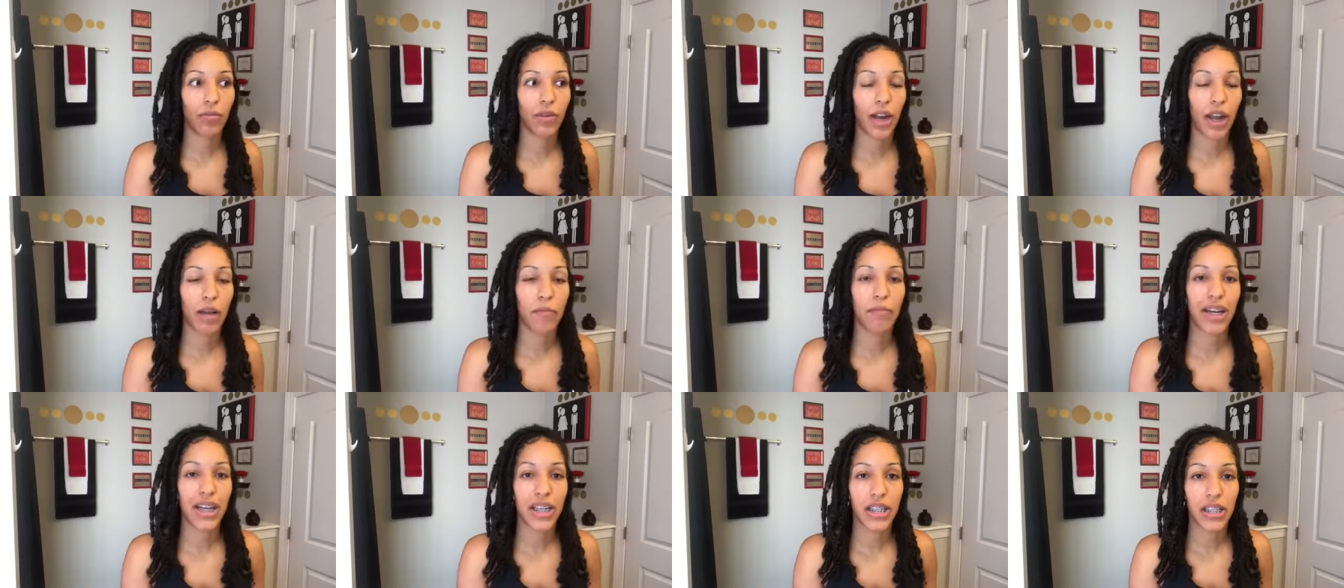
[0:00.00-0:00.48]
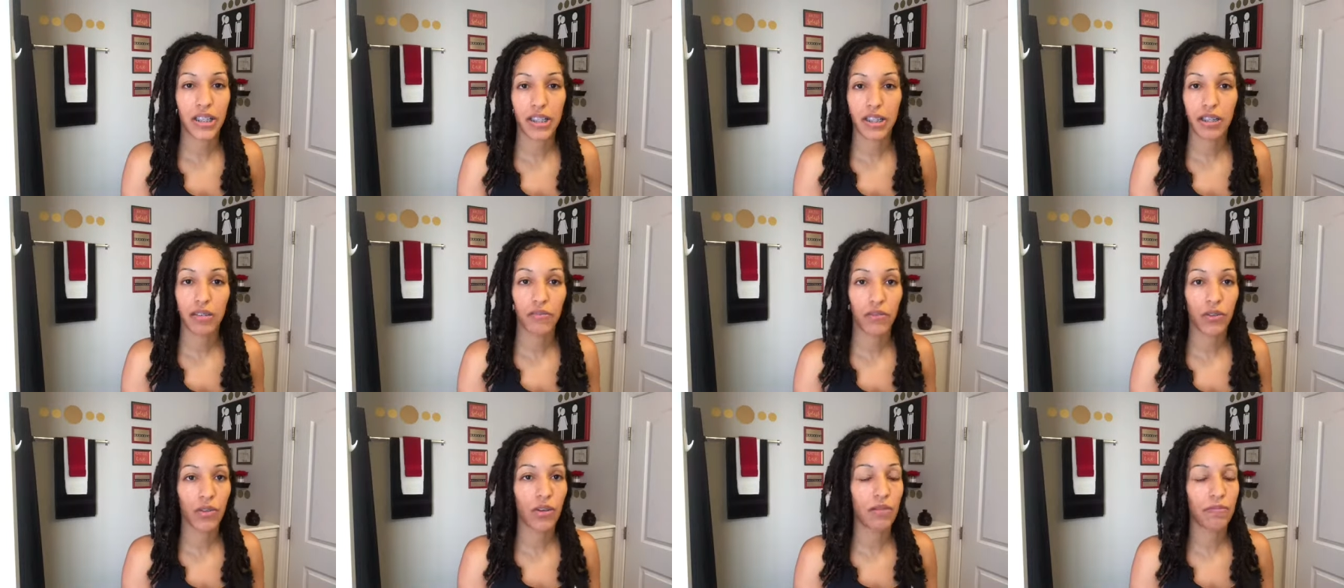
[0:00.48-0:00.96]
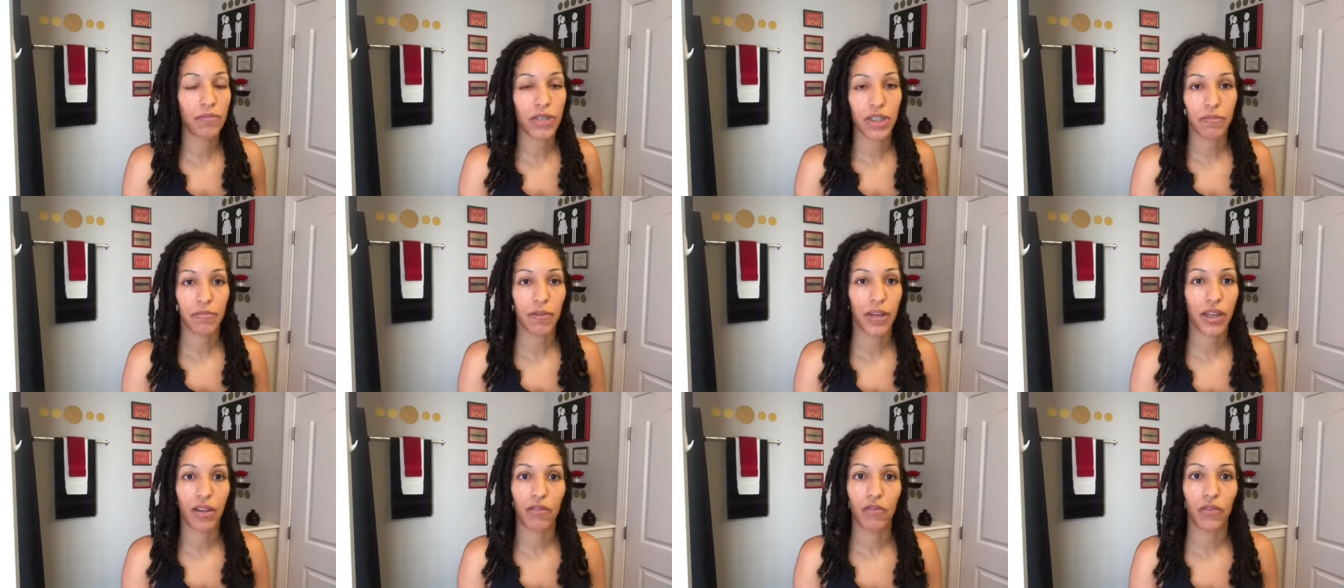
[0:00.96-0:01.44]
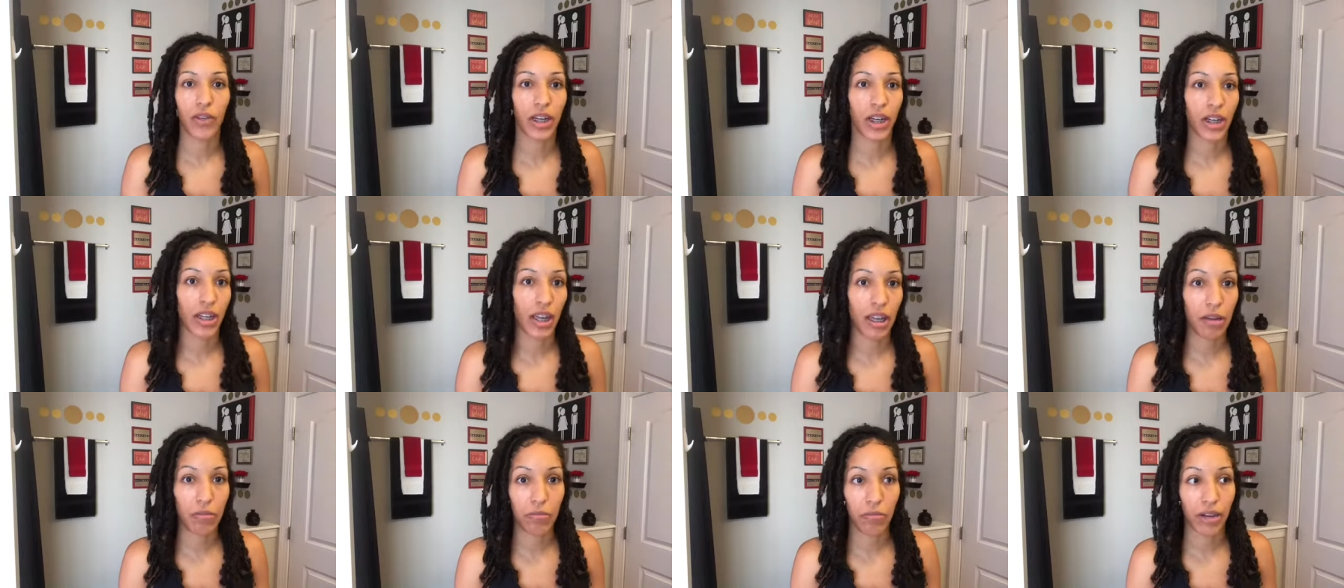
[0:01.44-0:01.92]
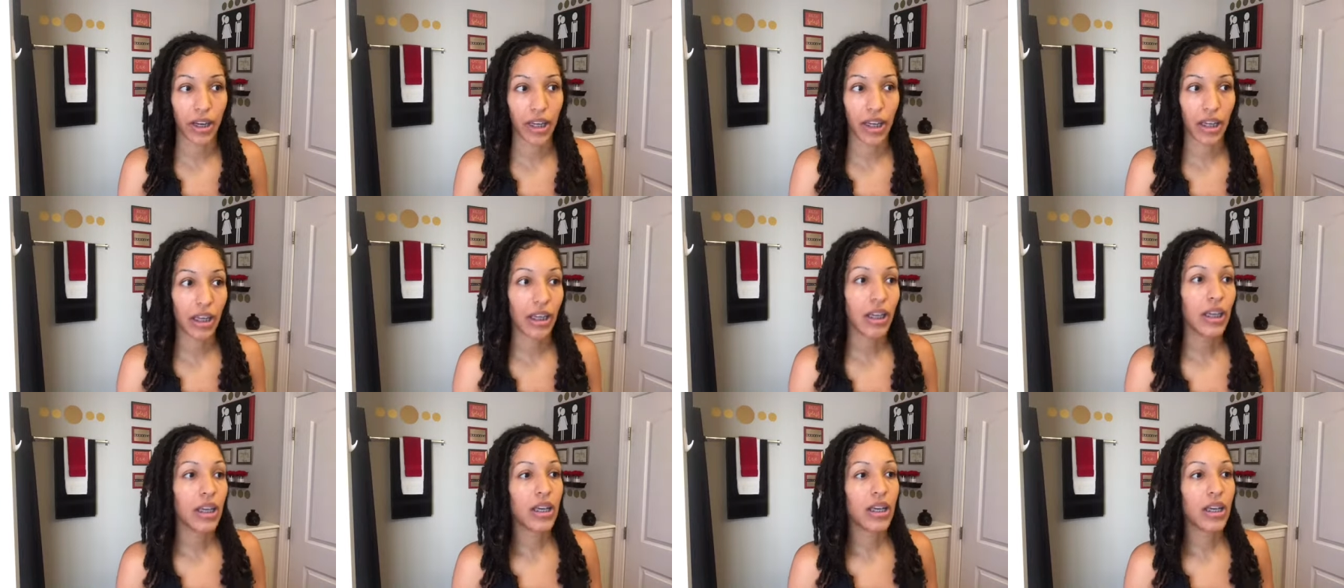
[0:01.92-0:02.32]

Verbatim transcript: When I buy Cetaphil, I'm just paying for the name brand.